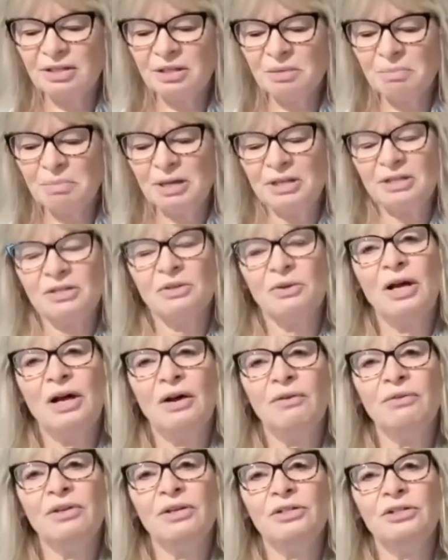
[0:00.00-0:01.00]
some mental
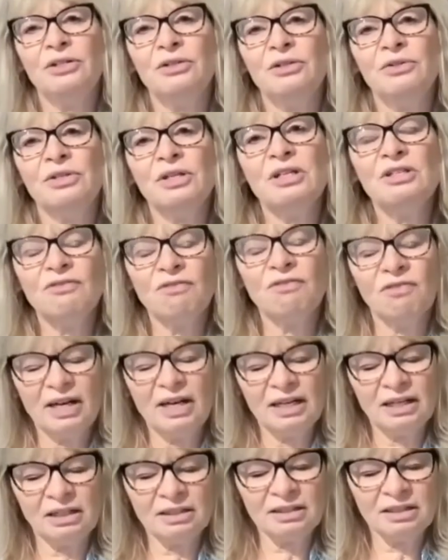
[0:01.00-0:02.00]
health issues, it's
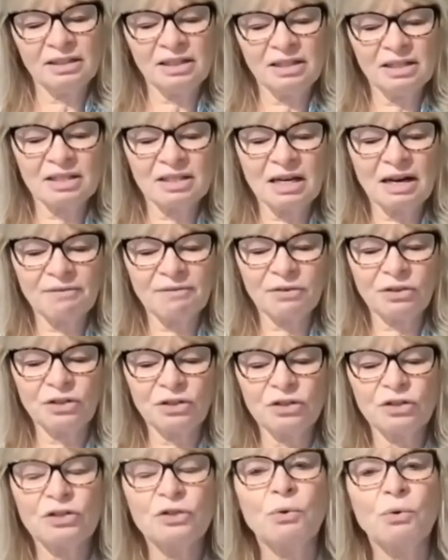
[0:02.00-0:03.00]
vital to discover
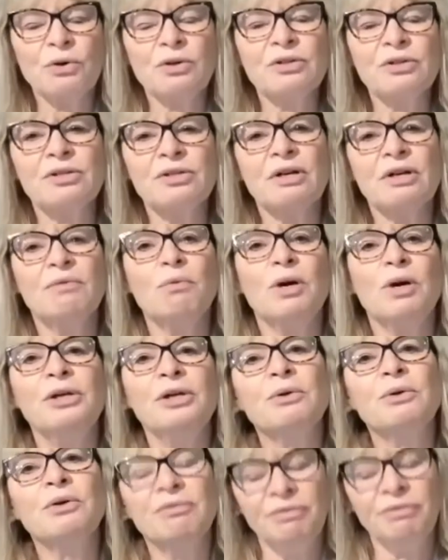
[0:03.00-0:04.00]
the source of what
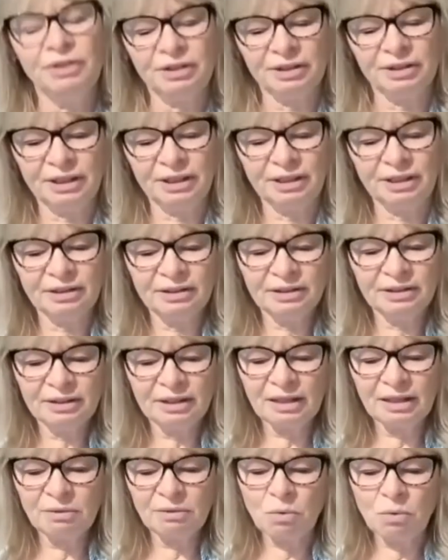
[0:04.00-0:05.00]
you are feeling
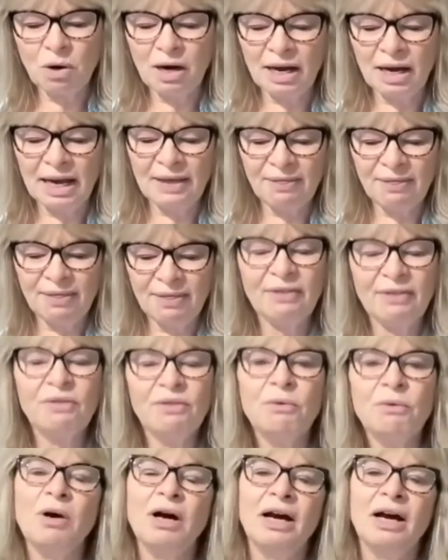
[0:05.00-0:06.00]
and why, and then
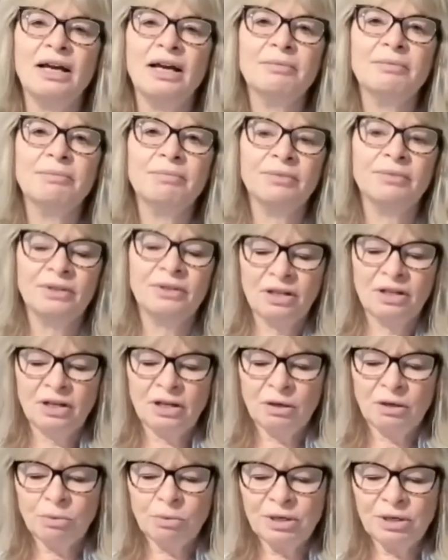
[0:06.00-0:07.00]
the why.
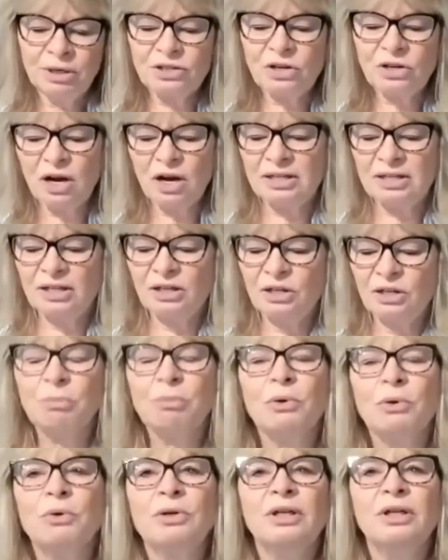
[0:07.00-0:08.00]
What is causing your
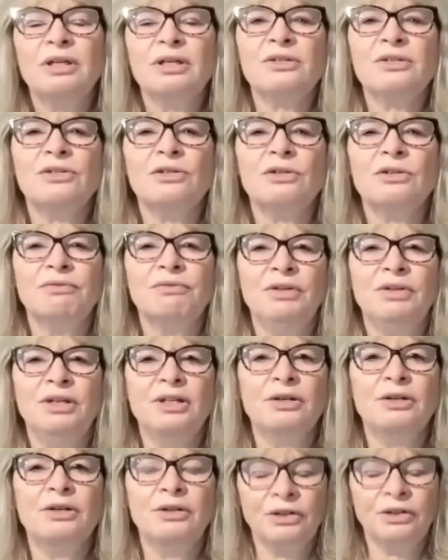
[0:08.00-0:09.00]
brokenness, your
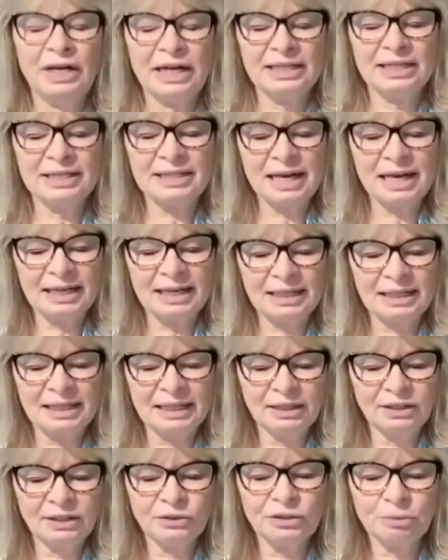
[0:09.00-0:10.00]
fear, your anxiety,
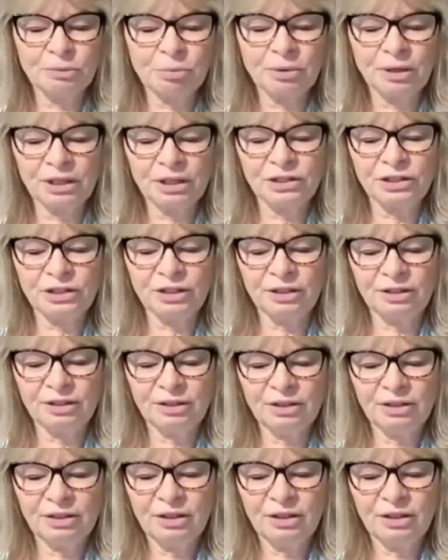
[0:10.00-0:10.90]
your depression?